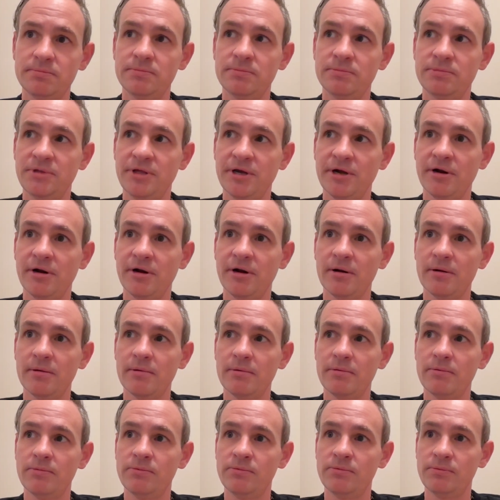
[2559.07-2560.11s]
they're
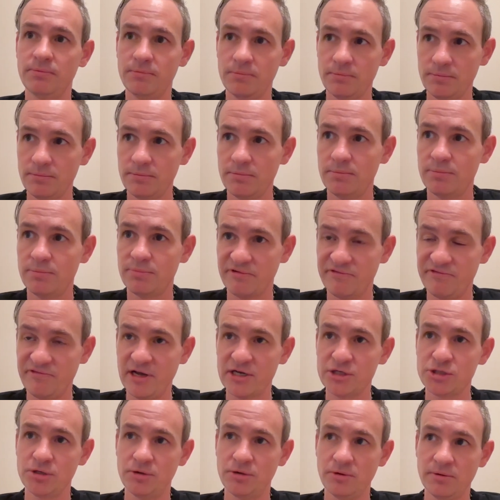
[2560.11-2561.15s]

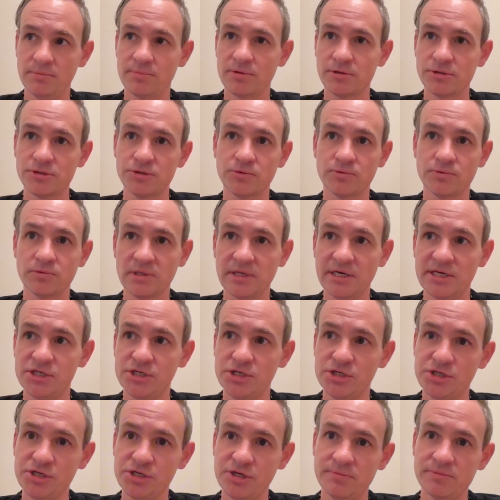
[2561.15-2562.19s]
professional and personal
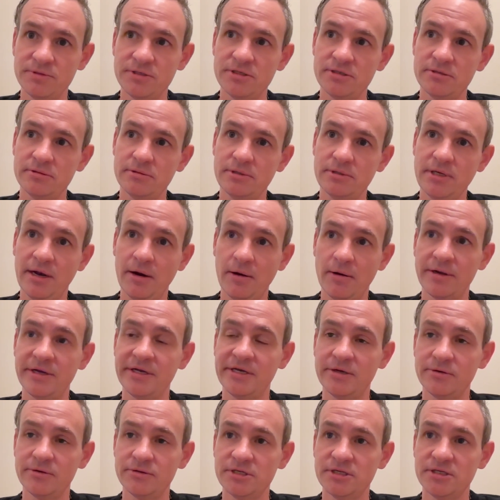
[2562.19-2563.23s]
relationships in our
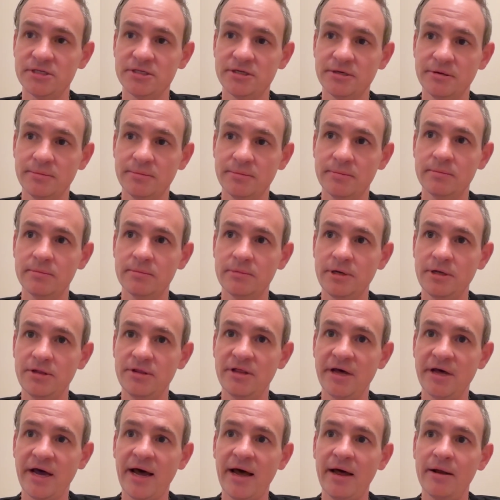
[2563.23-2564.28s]
ecosystem
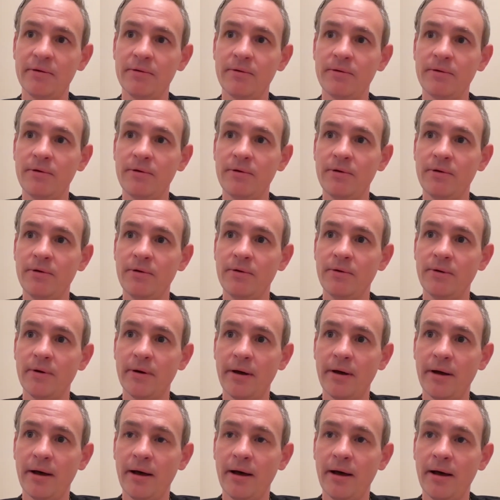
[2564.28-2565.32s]
that
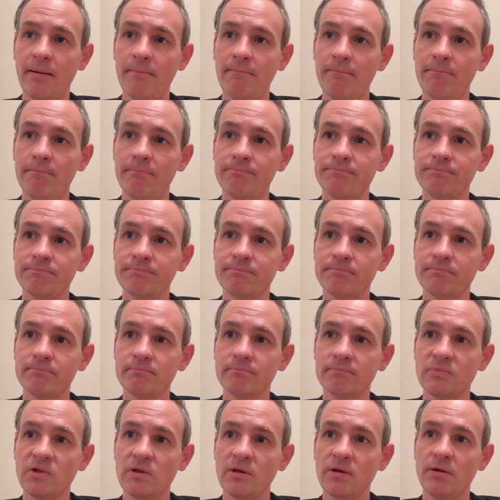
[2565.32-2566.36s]
um,
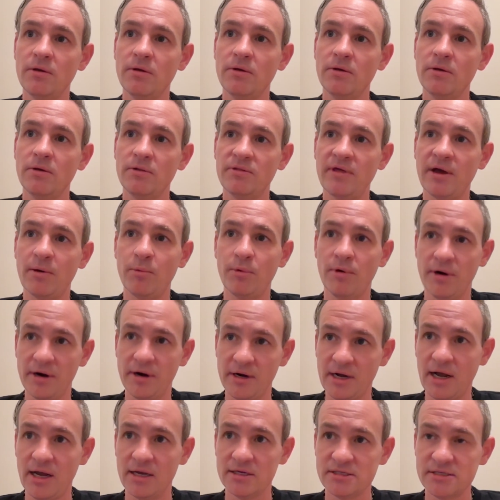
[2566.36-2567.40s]
that we're in
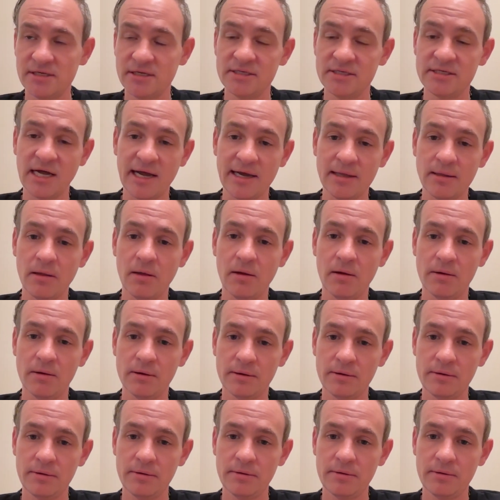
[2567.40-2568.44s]
constant dialogue
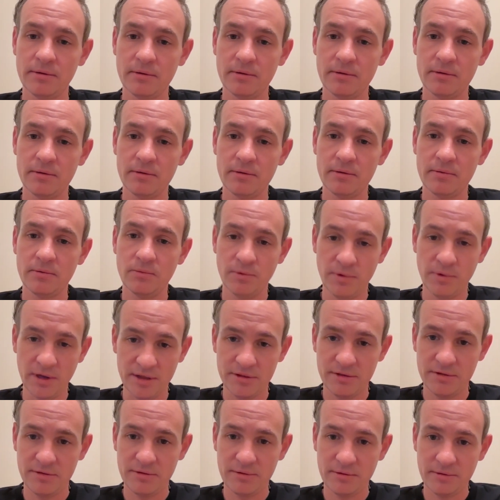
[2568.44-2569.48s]

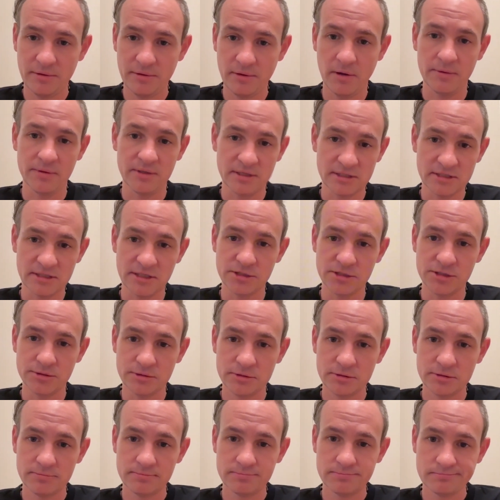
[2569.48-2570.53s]
with on these
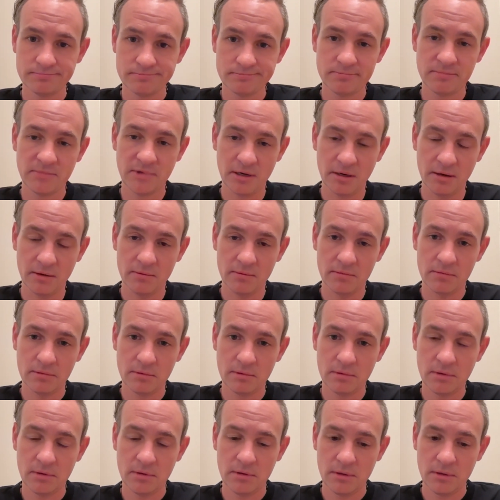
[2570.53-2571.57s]
issues, you know,
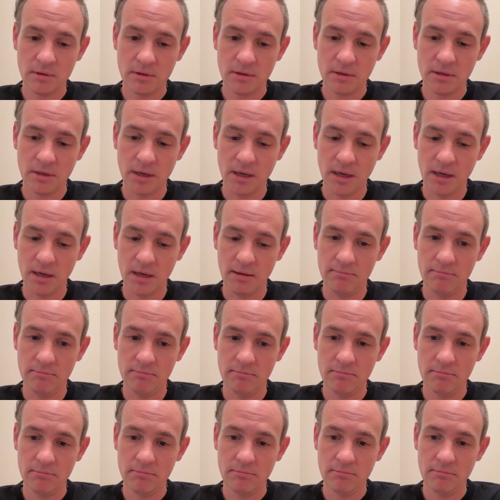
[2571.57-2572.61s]
um,
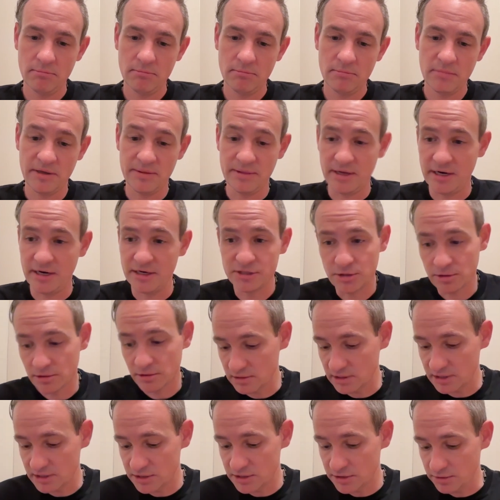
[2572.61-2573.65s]
and then
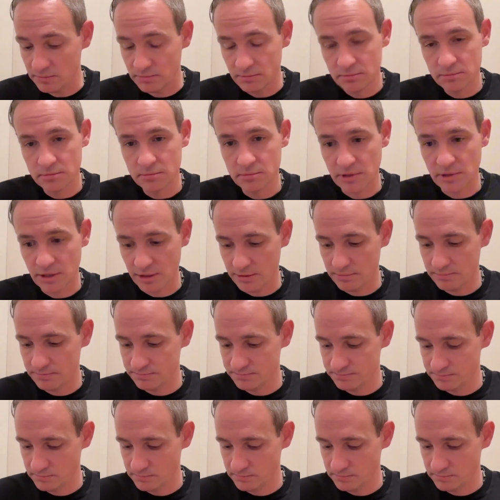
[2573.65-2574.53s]
internally too, you know.